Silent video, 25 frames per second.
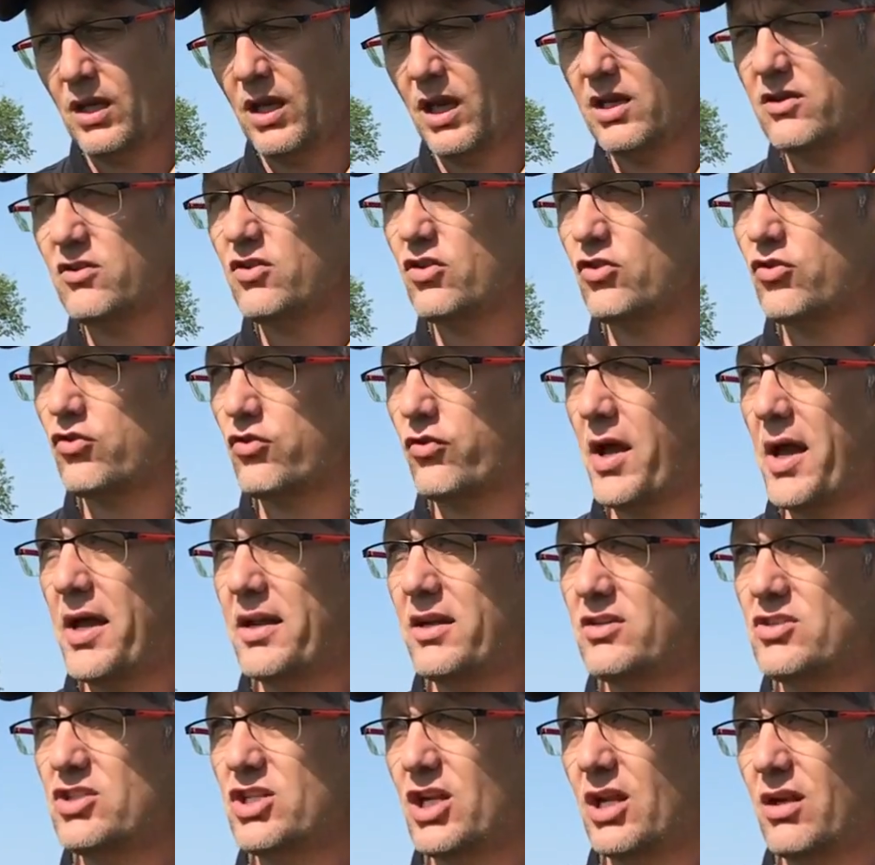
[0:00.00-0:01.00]
and to
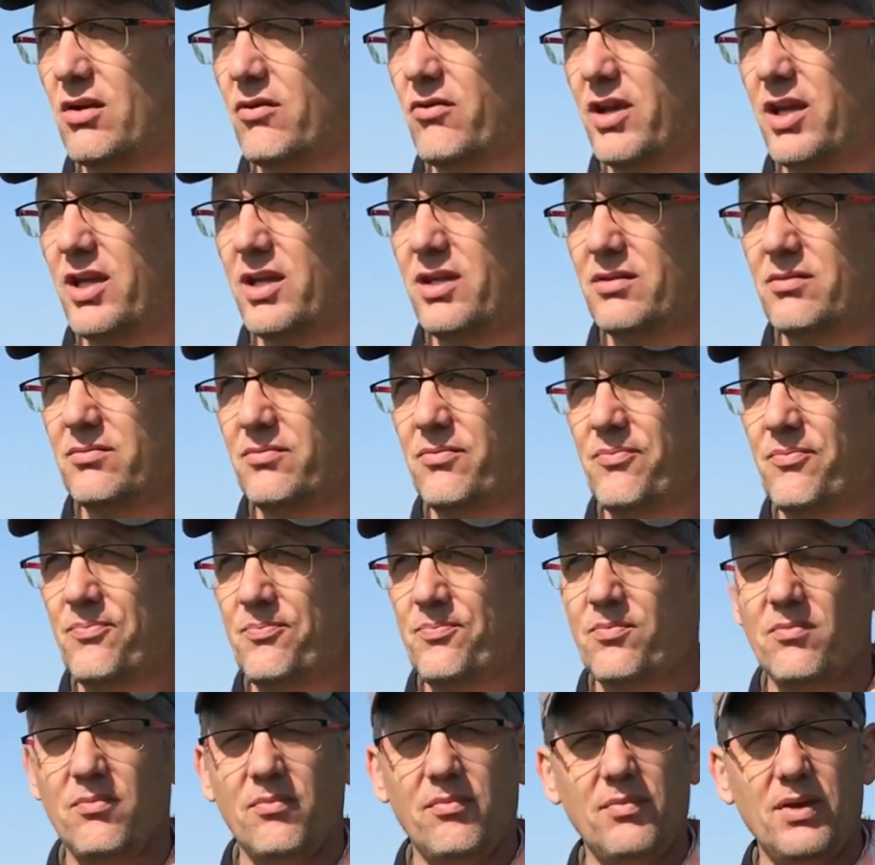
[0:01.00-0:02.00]
try to generate
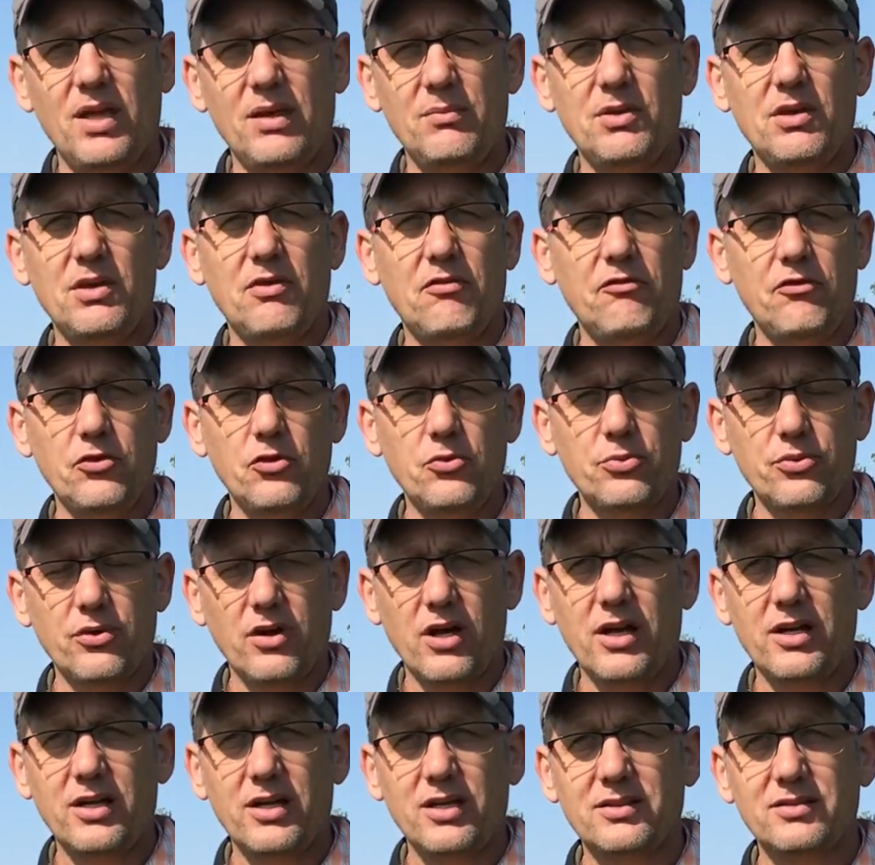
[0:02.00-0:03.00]
maybe a food
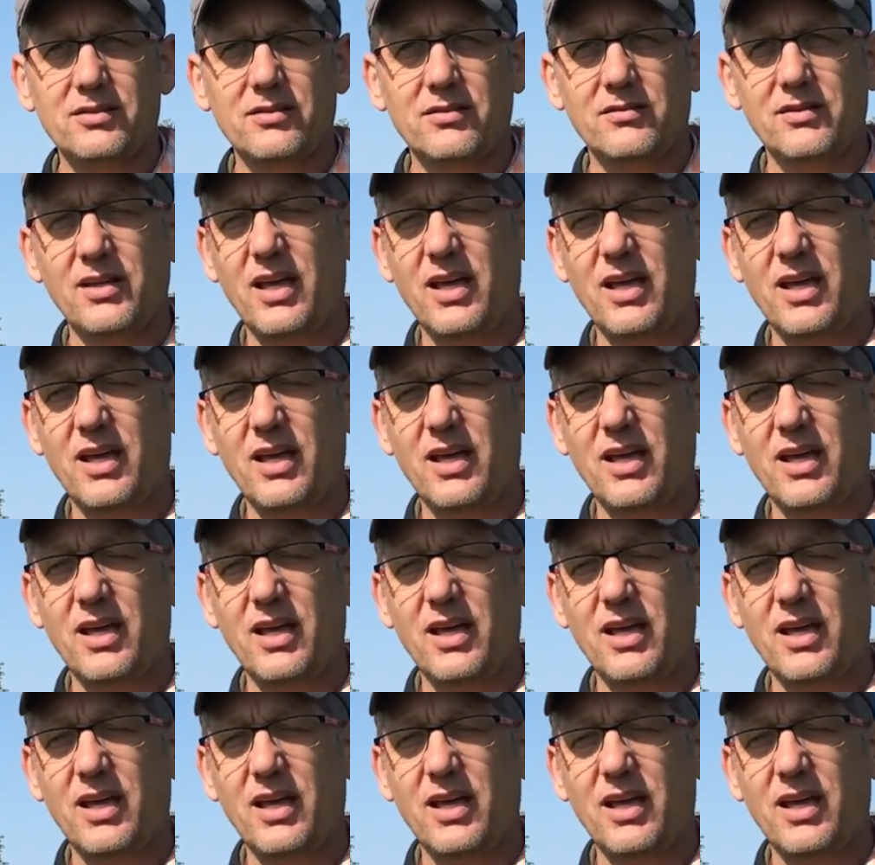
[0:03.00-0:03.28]
product.